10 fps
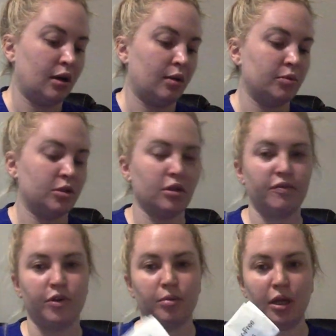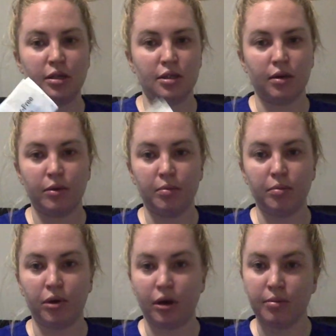I'm just going to verbalize I would
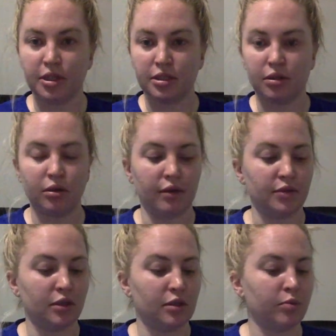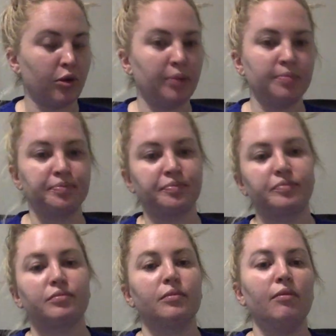put on my sterile gloves at this point.
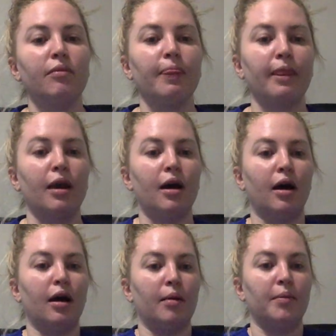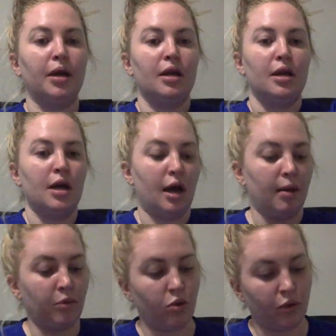
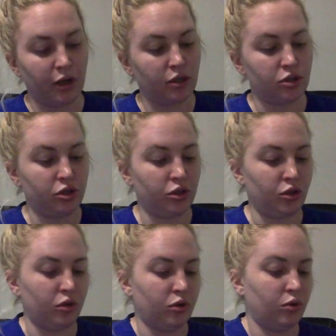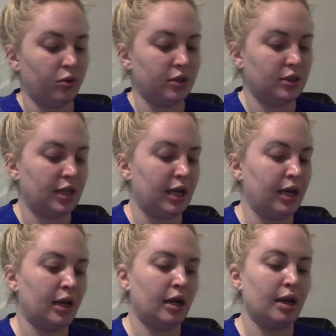I'm going to
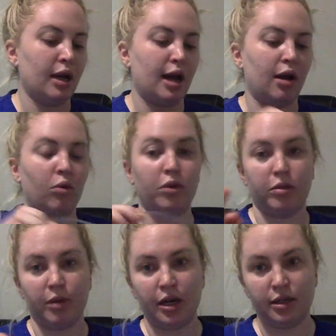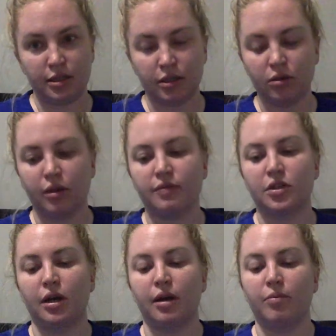take out with my sterile gloves
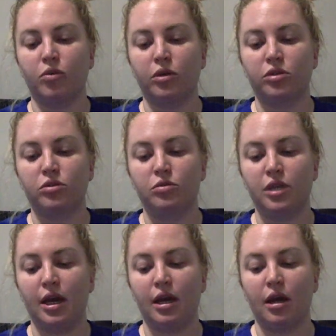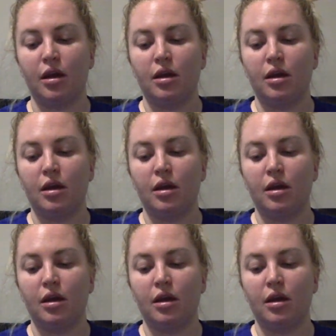on, I'm going to take